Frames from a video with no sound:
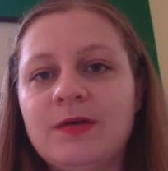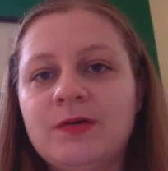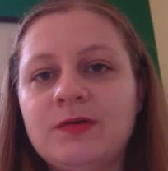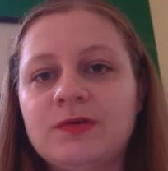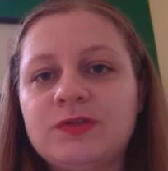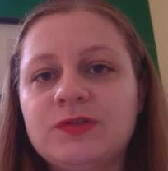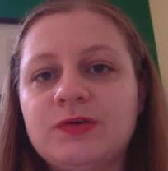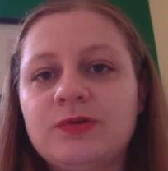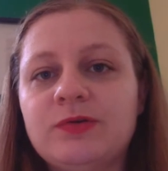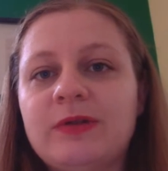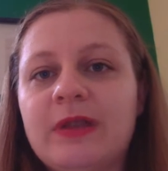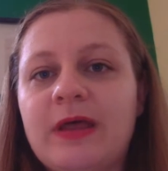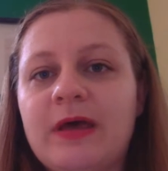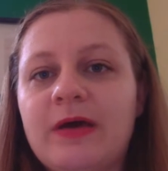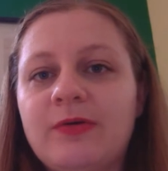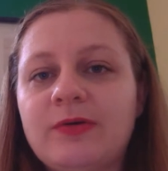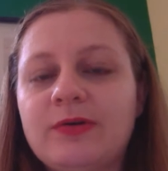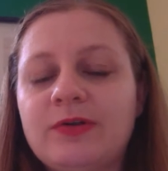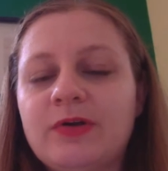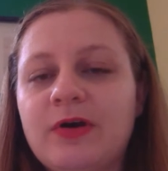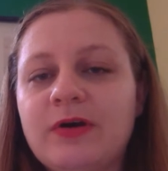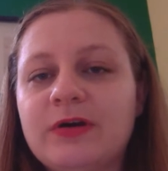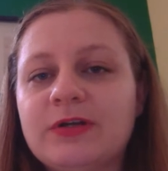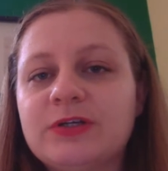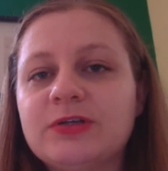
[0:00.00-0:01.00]
So now,
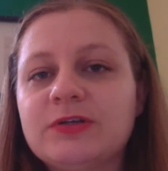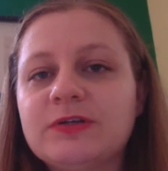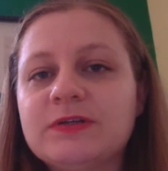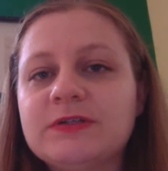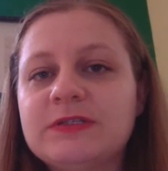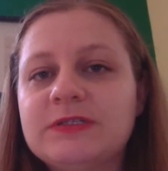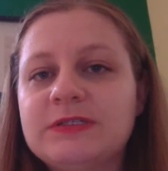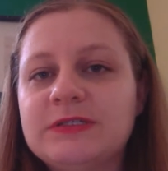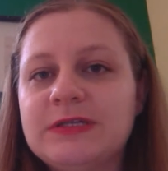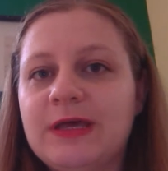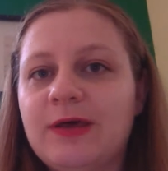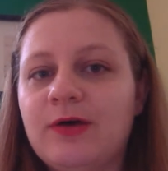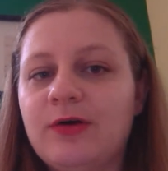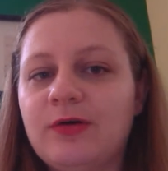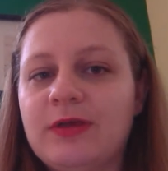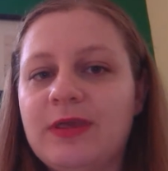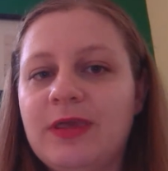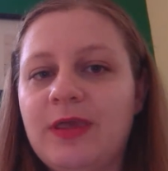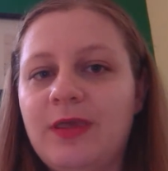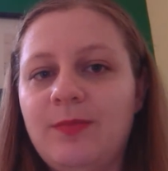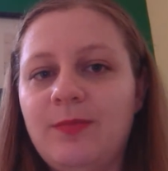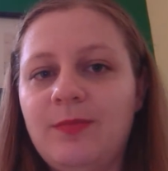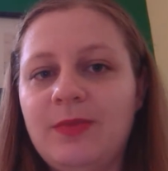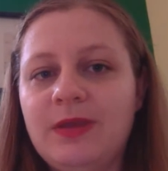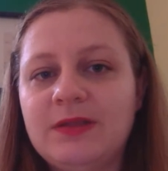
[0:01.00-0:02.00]
Dr. Still,
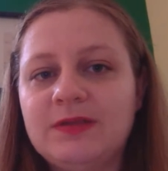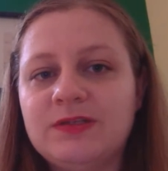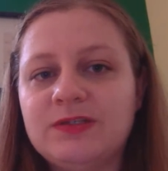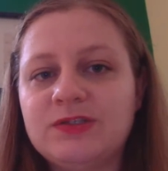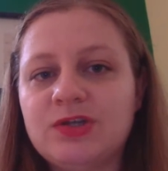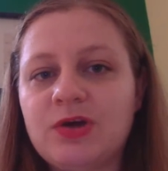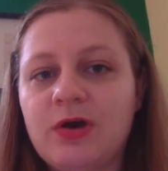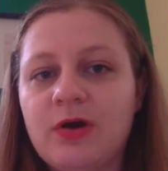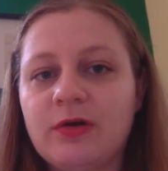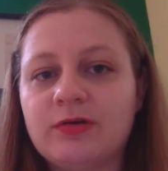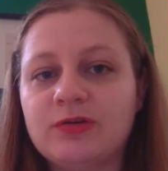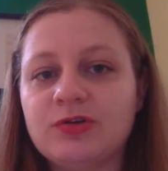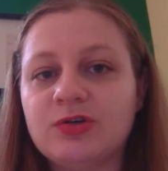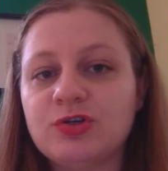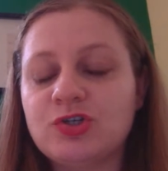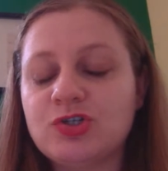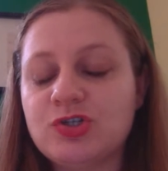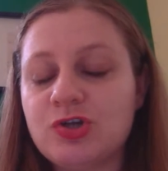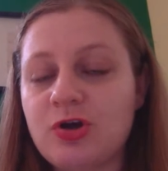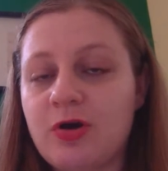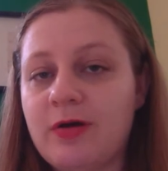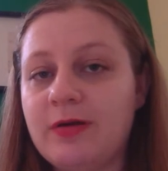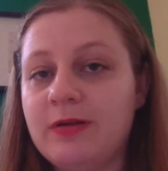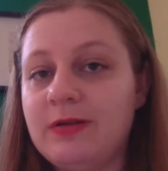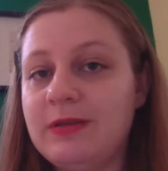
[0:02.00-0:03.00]
he meets Dr.
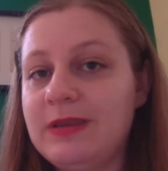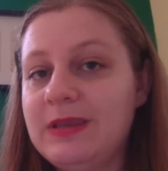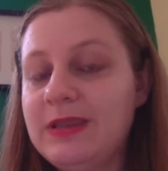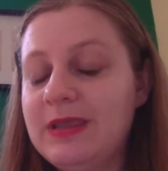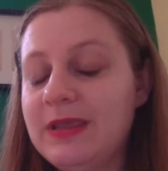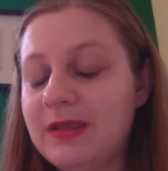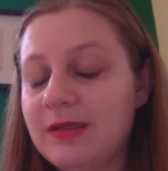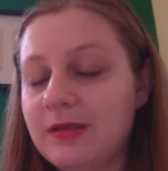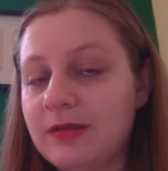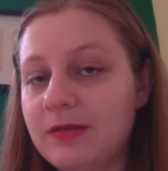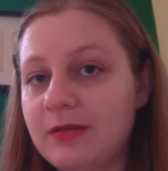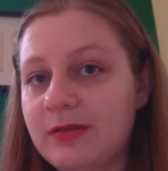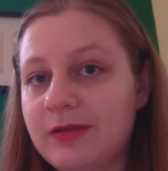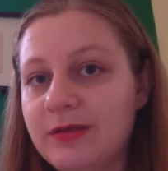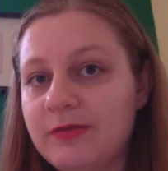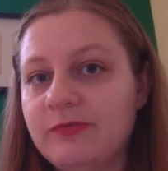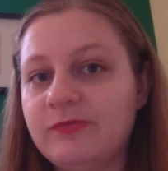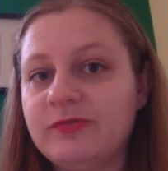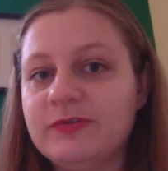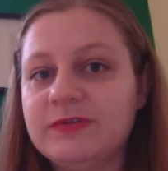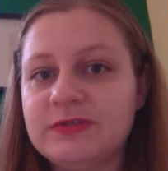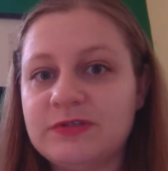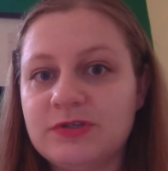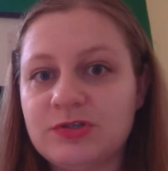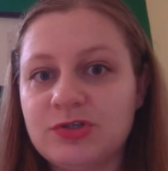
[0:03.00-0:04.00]
John Neal, a
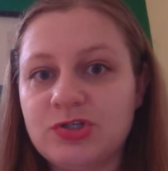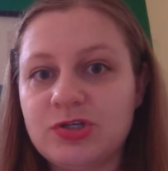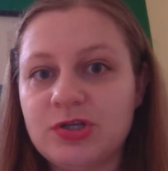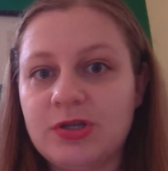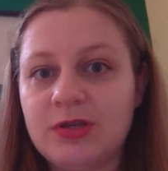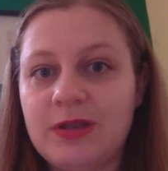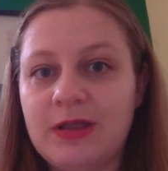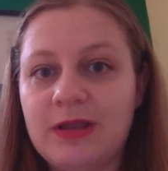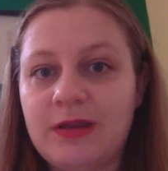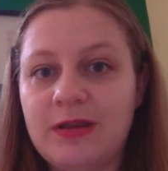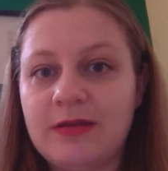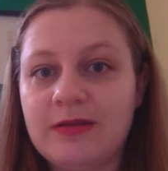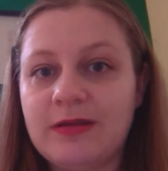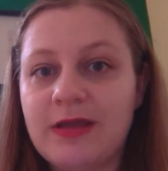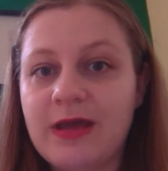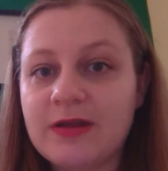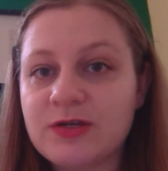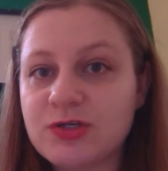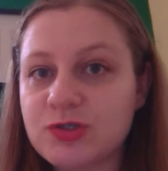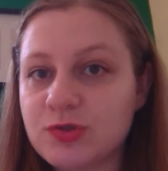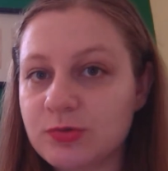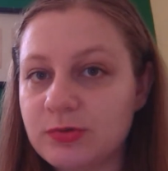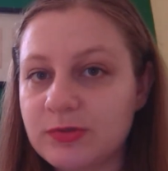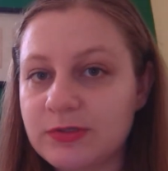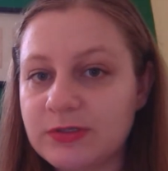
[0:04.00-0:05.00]
physician and a
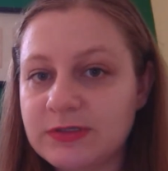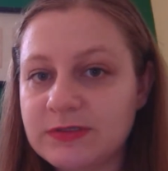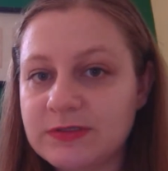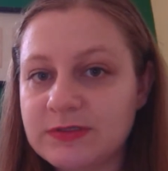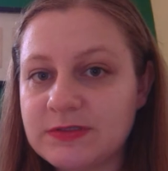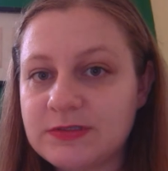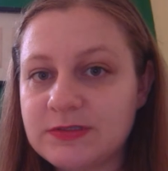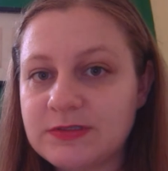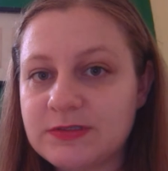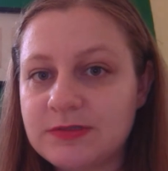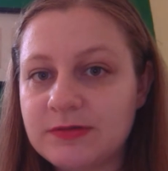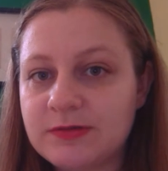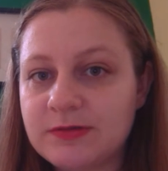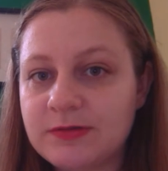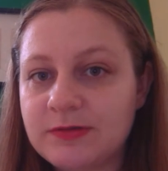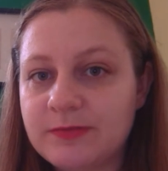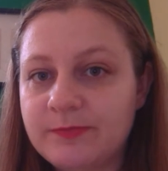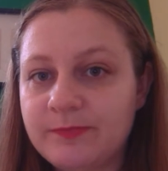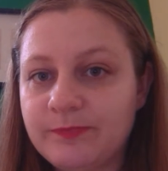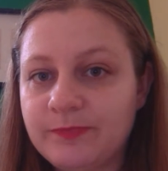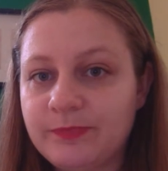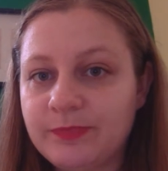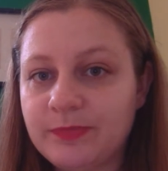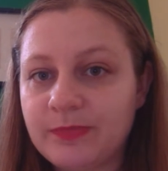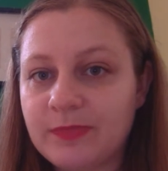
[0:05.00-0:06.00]
naturalist
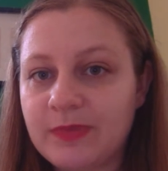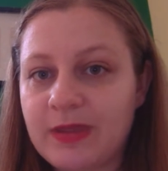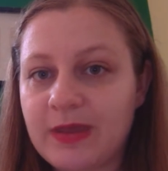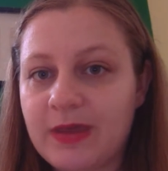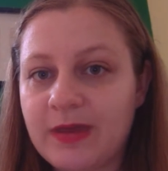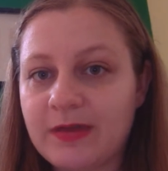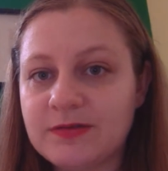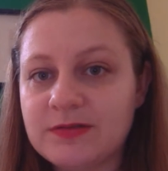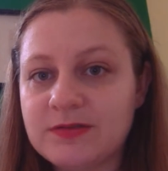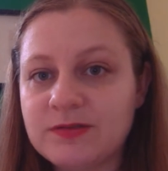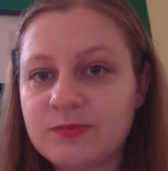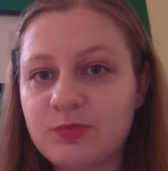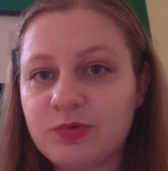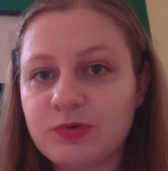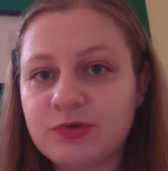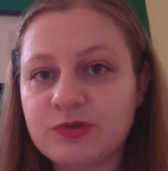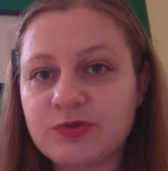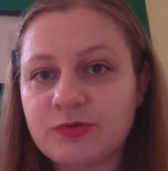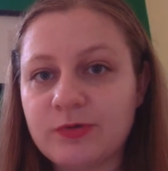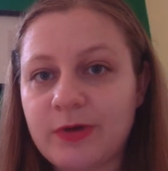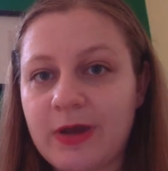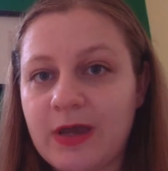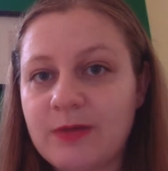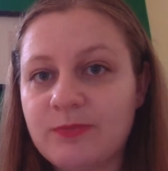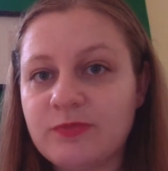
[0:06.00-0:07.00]
that
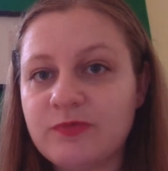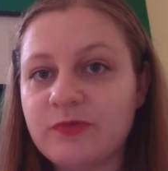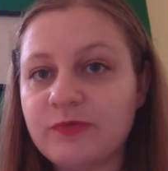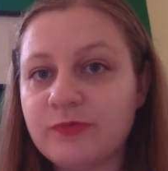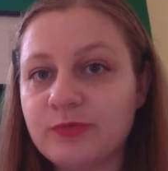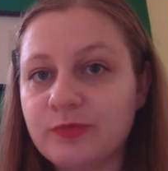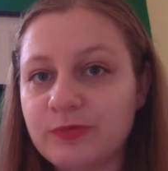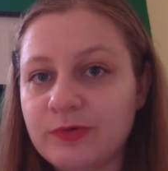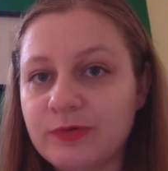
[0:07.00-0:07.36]
prescribed